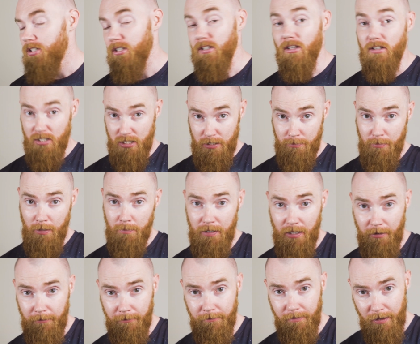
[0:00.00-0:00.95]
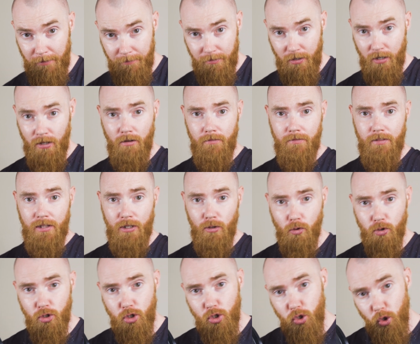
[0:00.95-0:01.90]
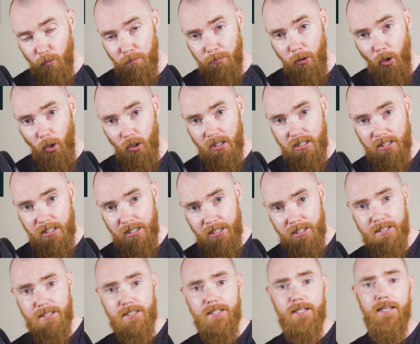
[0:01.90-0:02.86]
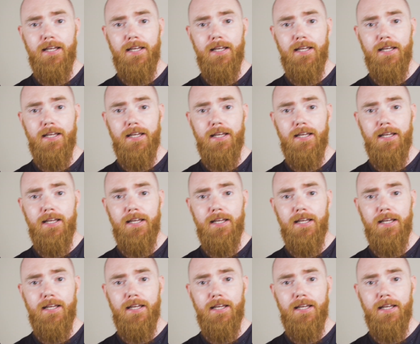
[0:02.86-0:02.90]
She does seem to be a favourite of the old Joe politics.